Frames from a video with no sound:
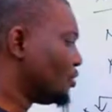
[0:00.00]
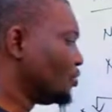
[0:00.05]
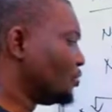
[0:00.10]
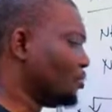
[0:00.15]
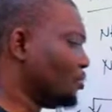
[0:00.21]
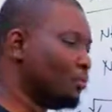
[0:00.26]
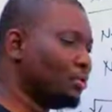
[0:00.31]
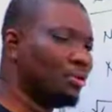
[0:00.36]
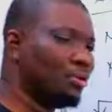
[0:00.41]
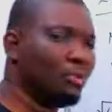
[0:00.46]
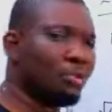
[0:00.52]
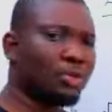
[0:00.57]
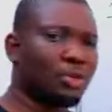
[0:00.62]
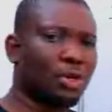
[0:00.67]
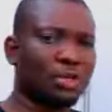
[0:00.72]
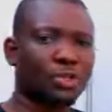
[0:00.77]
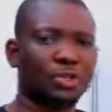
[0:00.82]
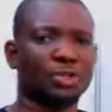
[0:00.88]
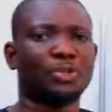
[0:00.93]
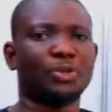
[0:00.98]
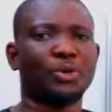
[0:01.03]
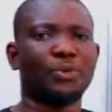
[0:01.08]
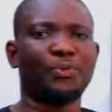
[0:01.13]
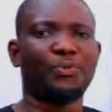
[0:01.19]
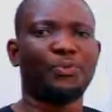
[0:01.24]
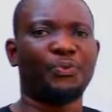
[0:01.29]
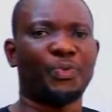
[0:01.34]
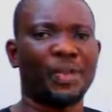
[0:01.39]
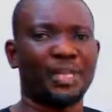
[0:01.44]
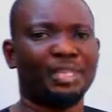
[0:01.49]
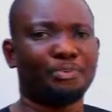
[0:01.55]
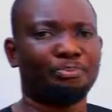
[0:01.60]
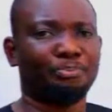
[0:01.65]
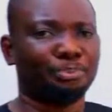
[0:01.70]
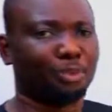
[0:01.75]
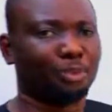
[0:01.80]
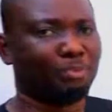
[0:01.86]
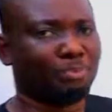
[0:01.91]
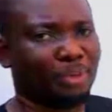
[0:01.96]
who also face
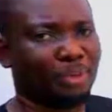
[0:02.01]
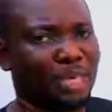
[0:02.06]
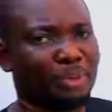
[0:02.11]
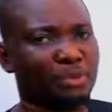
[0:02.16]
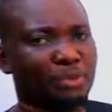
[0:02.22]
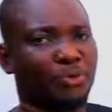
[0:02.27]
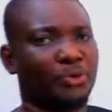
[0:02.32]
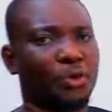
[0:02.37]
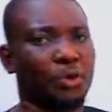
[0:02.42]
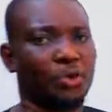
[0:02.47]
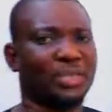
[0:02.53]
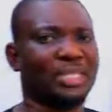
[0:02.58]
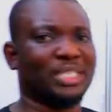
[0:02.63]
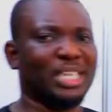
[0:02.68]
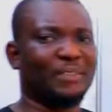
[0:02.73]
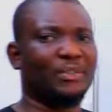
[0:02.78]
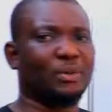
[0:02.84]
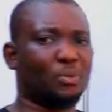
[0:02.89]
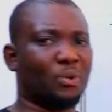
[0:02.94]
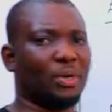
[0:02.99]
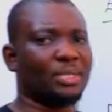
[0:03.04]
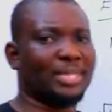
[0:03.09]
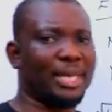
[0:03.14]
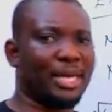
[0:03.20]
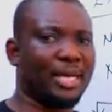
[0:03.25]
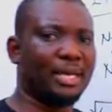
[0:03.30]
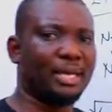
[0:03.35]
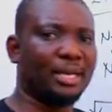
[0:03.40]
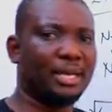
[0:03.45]
problem of conserving water.